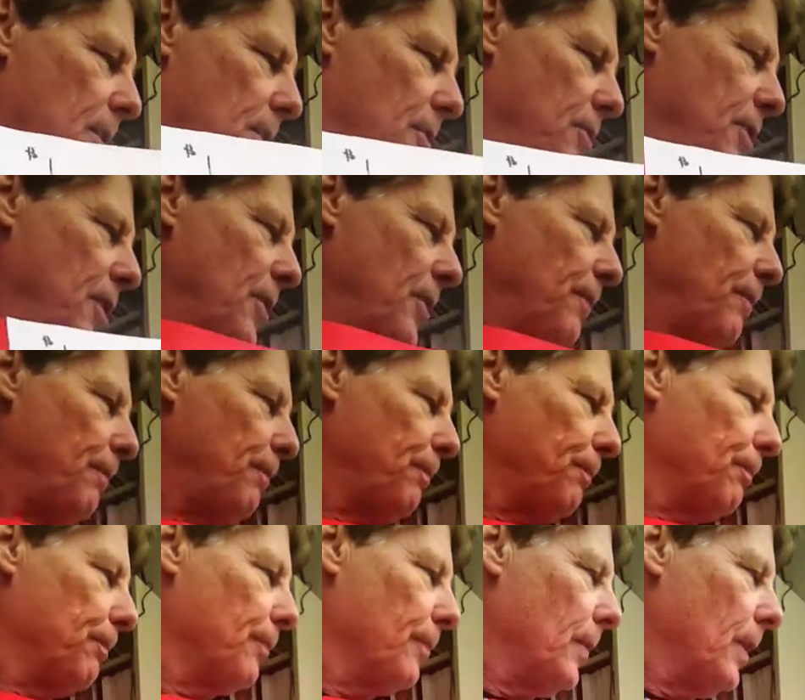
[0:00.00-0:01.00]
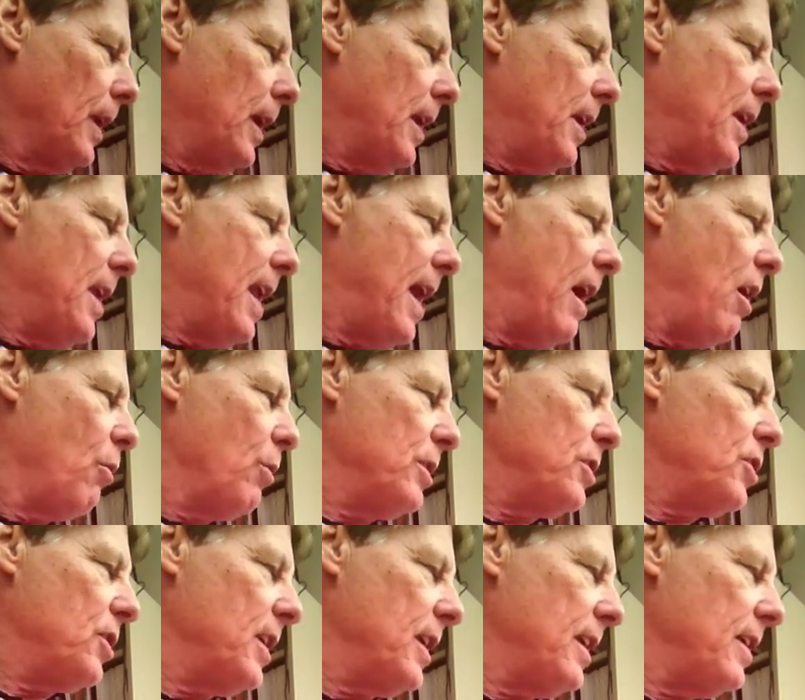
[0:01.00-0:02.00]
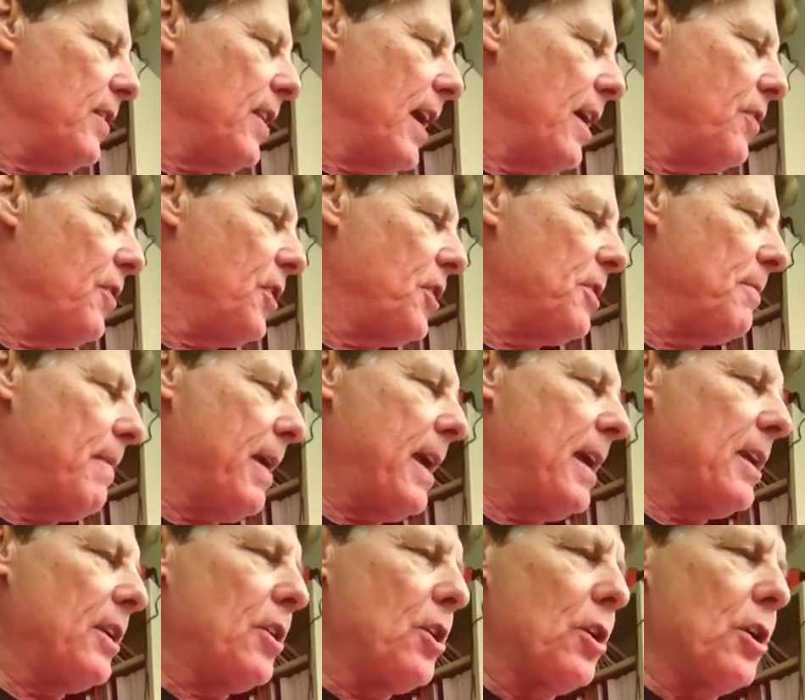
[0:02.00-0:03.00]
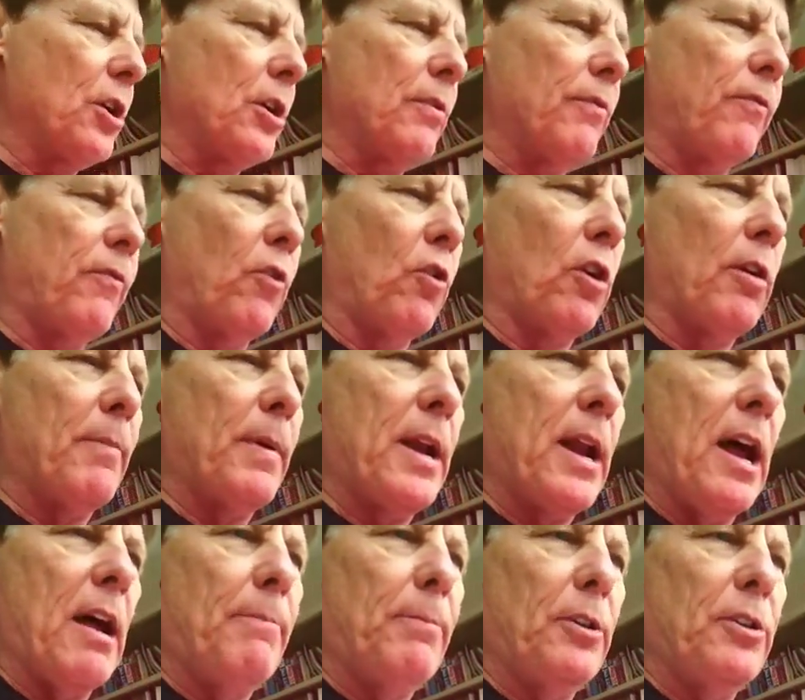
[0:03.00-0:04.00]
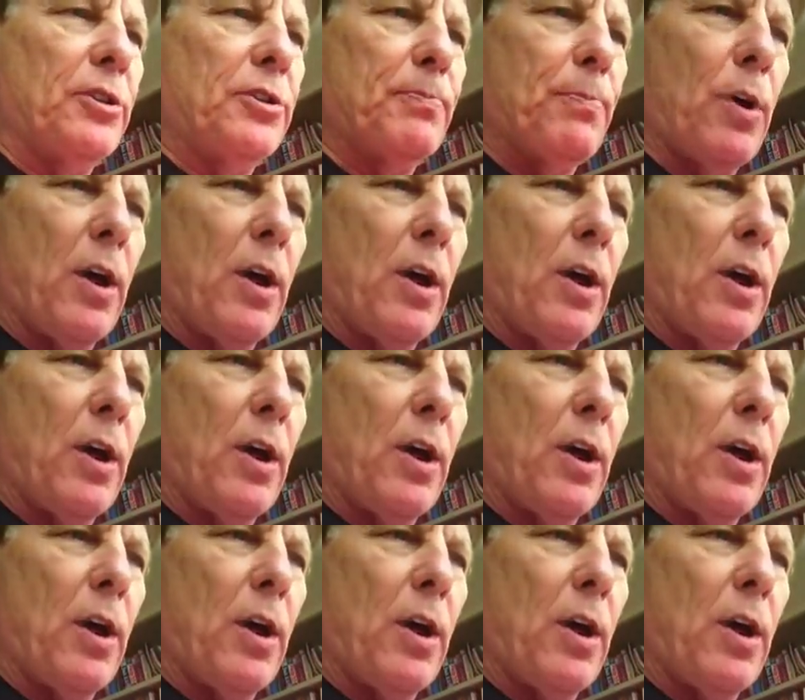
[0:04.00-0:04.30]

so now we see that the demand curve for a monopolist